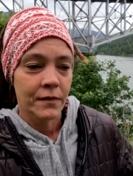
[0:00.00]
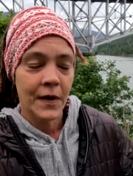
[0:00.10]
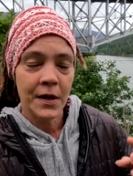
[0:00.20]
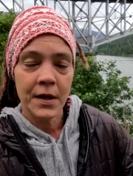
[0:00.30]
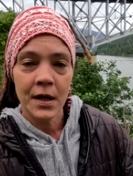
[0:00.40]

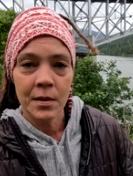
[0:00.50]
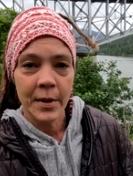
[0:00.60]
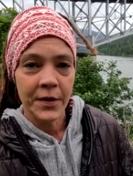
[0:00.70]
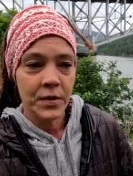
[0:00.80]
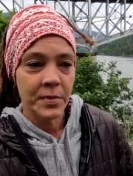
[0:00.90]
found out
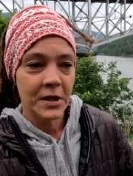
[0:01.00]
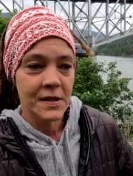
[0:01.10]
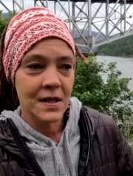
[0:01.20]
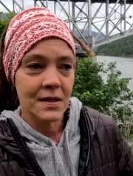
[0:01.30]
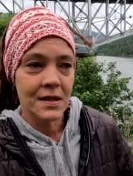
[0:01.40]
about the
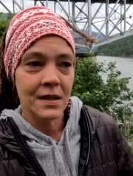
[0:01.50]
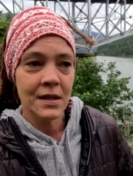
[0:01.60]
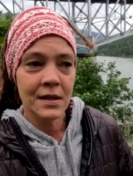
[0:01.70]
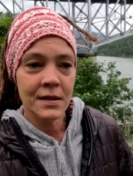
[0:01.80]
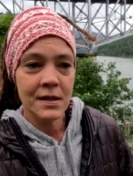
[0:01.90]

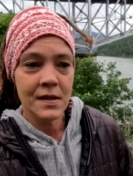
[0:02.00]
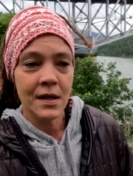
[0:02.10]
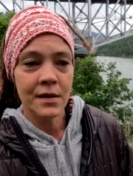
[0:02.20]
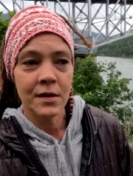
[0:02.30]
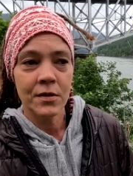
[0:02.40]
PCT and
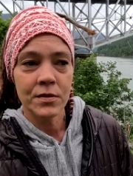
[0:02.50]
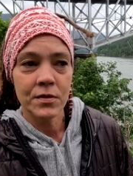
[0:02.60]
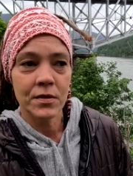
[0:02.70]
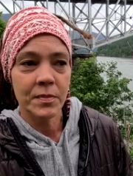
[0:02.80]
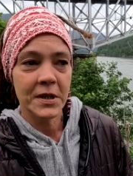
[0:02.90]
decided to go
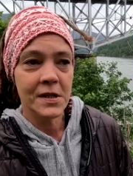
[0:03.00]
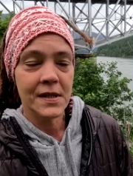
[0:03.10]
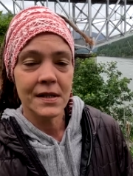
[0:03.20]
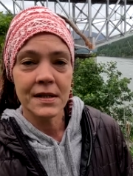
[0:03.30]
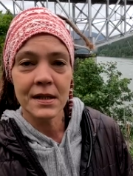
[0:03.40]
do the
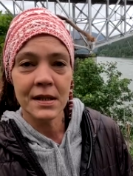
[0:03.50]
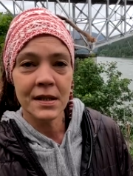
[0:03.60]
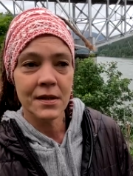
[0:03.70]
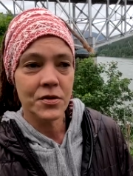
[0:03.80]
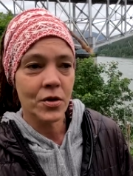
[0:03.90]

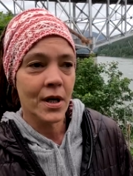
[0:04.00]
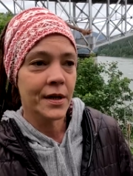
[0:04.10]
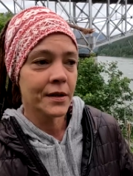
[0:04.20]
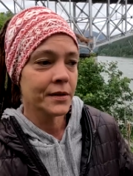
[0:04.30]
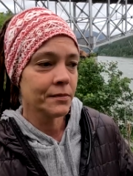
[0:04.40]
PCT to try
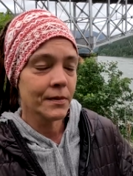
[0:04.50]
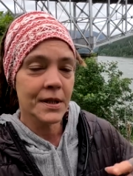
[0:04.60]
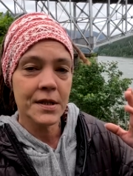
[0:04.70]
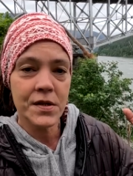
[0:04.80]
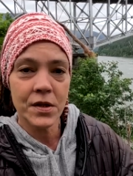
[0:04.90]
to
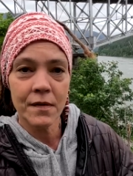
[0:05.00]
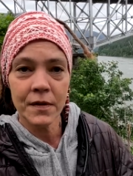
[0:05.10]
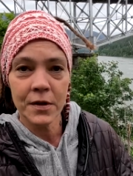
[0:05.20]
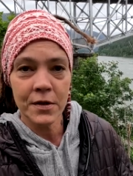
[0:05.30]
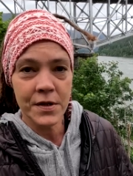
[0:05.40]

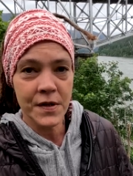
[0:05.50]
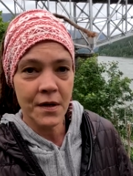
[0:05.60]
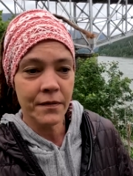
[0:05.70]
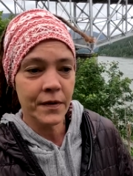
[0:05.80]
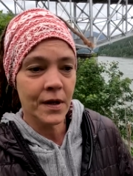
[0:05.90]
rediscover
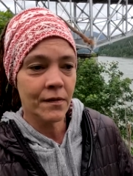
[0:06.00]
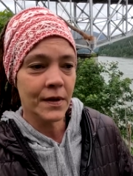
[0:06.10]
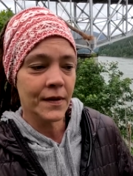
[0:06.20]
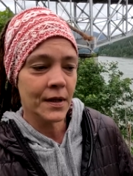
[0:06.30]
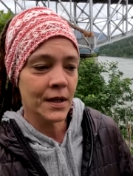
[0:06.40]
herself and
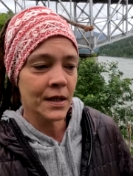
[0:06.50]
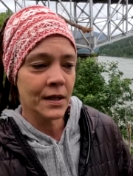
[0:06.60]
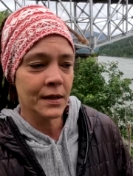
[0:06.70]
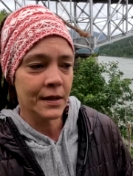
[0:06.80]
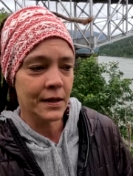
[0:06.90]

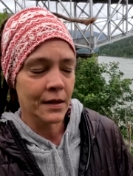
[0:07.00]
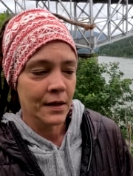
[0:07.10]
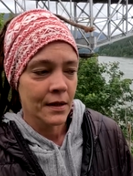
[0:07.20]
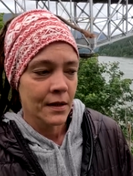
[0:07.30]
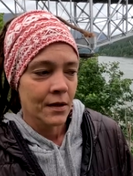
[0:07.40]
everything. And
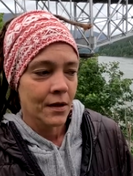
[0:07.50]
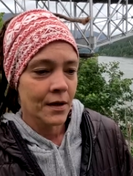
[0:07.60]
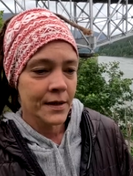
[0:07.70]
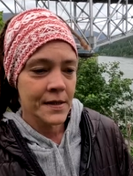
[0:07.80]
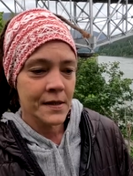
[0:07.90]

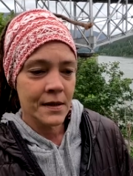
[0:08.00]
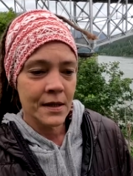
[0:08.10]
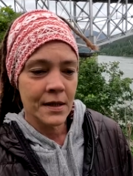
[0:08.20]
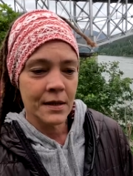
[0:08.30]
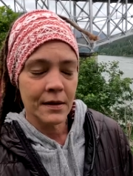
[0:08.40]

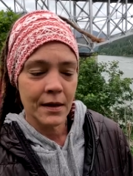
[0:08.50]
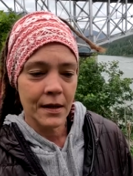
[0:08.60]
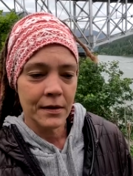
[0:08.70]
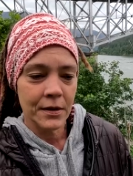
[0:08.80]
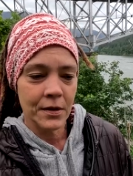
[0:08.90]
honestly,
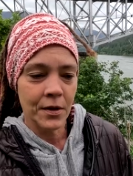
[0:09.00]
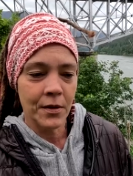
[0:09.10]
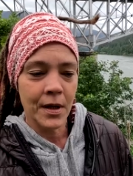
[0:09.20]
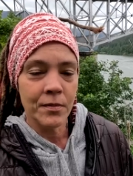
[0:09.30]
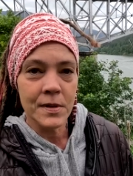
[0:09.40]
you know,
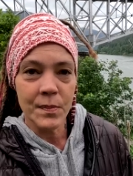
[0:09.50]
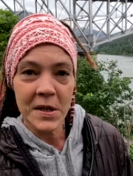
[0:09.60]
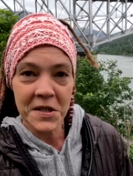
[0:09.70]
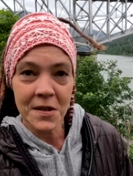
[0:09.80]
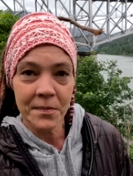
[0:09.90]
I was
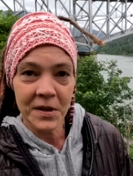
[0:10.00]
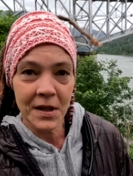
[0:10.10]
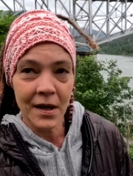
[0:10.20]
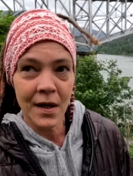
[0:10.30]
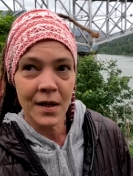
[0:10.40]
messed up in
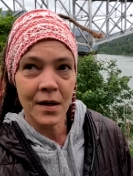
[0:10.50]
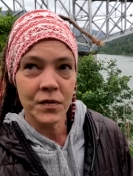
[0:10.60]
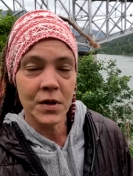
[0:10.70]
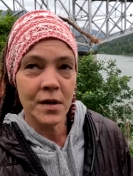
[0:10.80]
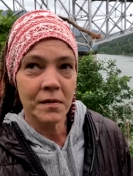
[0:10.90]
the head
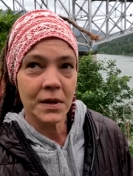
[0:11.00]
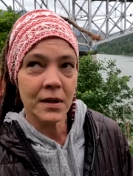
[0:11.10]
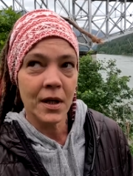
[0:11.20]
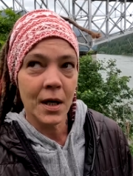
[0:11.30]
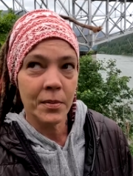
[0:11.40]
after
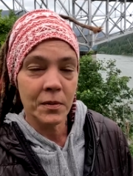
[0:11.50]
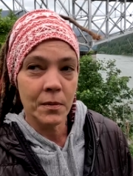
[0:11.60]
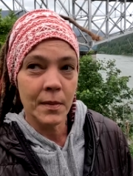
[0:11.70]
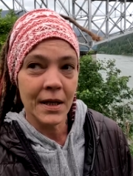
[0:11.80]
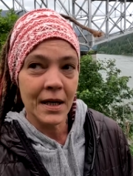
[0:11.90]
everything happened
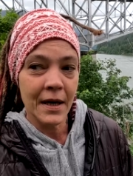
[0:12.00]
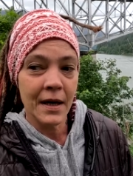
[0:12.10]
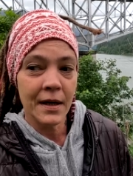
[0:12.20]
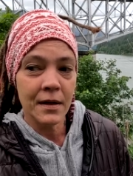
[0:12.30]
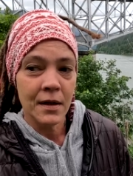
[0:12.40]
with my
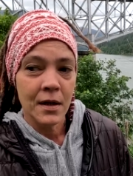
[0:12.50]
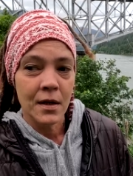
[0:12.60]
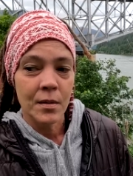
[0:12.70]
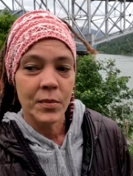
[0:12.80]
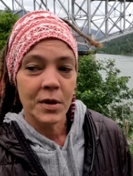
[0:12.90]
dad,
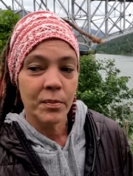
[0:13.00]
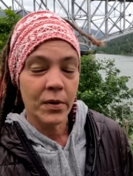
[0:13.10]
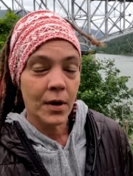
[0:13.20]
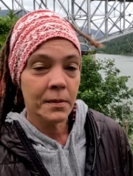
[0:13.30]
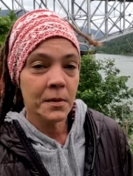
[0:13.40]
but it
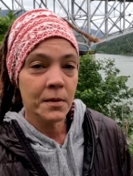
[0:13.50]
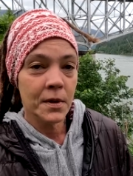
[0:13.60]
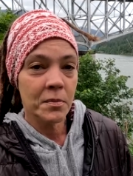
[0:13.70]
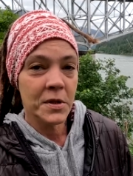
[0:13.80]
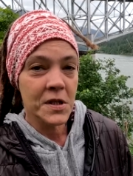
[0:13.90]
probably
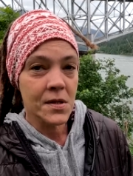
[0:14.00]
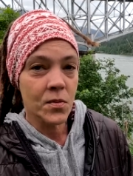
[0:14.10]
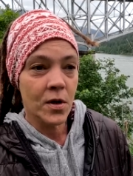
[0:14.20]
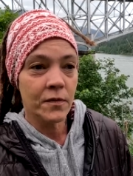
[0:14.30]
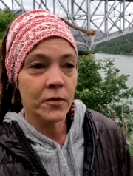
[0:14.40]
would have been
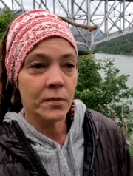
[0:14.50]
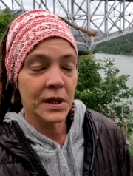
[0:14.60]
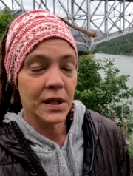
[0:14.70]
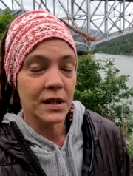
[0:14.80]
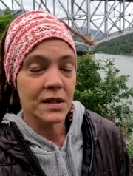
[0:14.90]
smart for
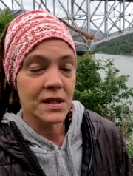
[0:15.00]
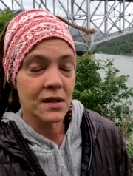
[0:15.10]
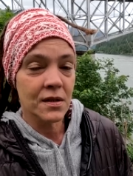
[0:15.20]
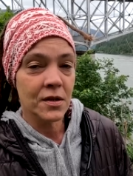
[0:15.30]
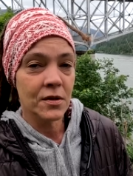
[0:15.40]
me to
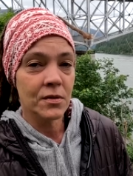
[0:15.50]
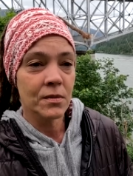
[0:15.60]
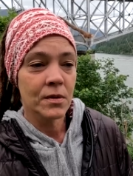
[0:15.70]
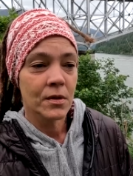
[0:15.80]
continue